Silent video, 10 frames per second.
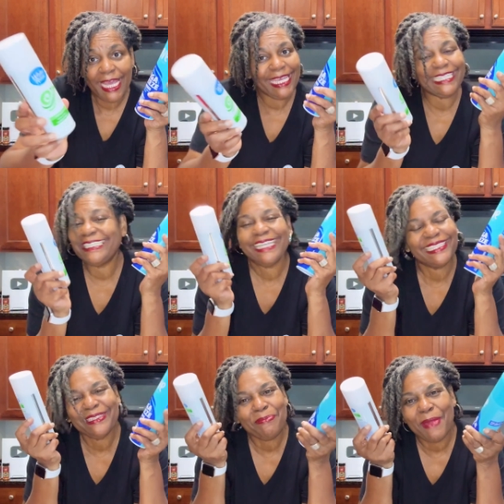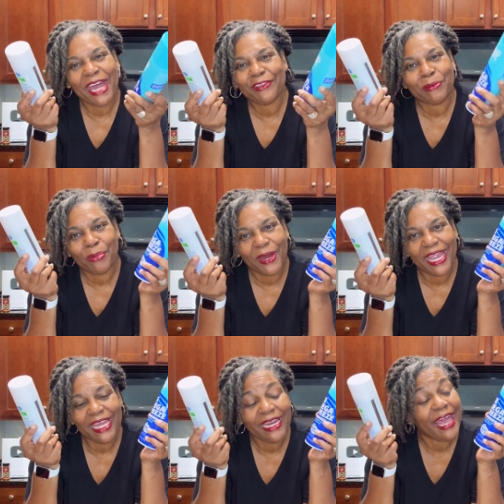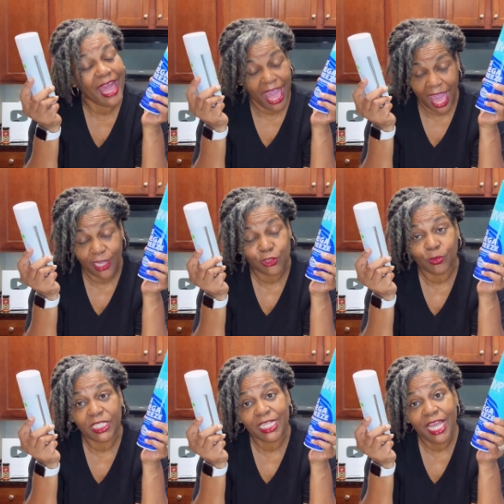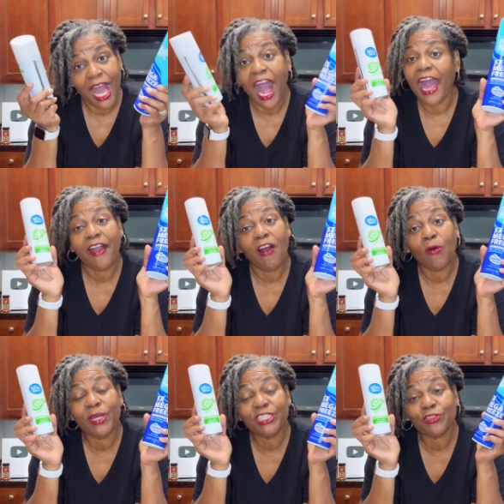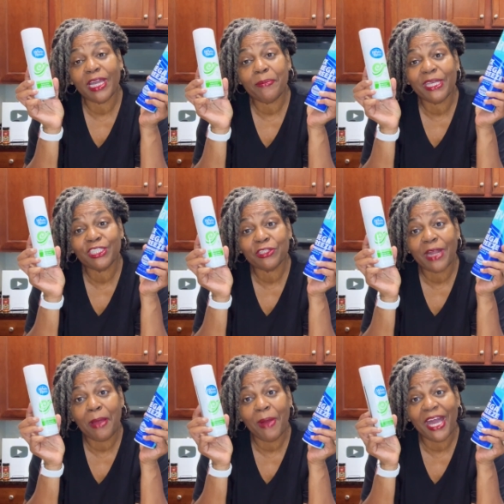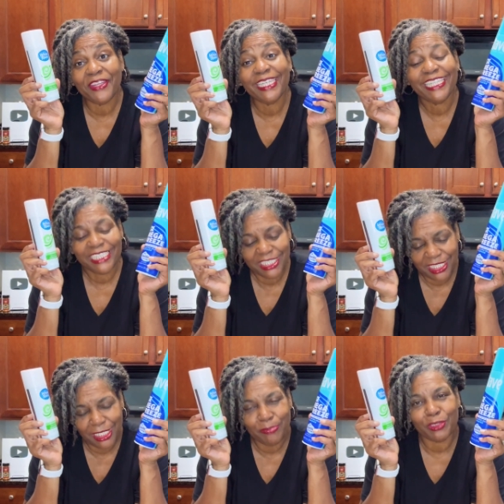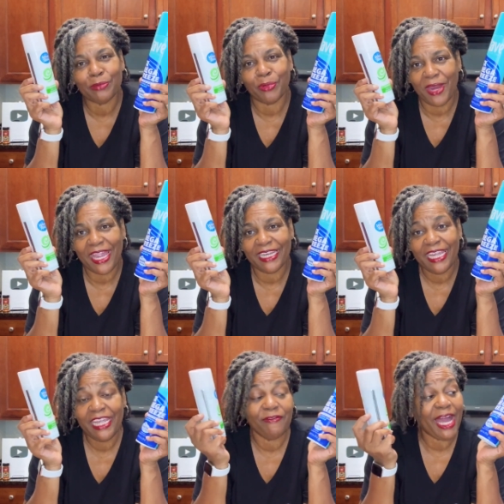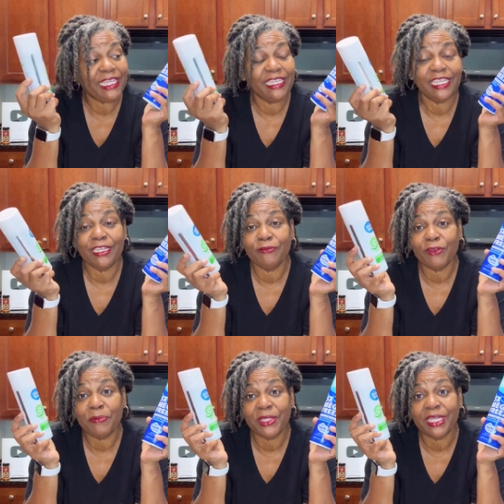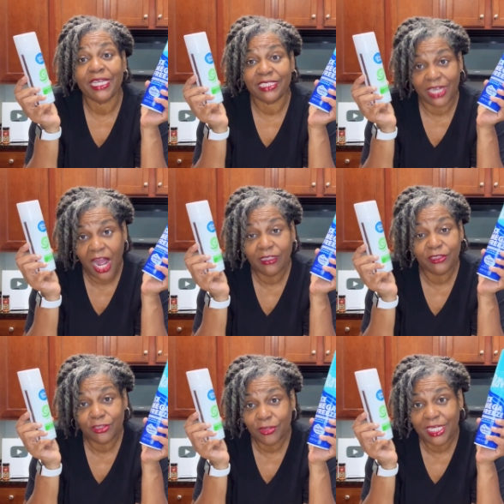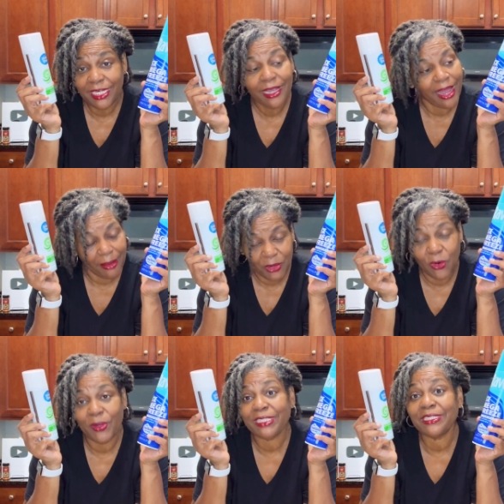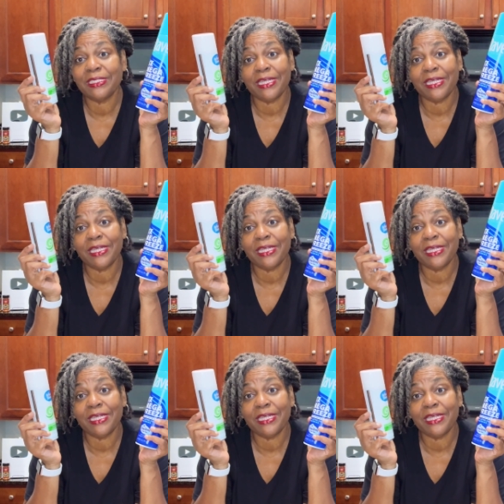It doesn't matter the brand. Actually, I always try to make sure I buy the cheapest brand. If I can get it from the Dollar Tree, I'm going to the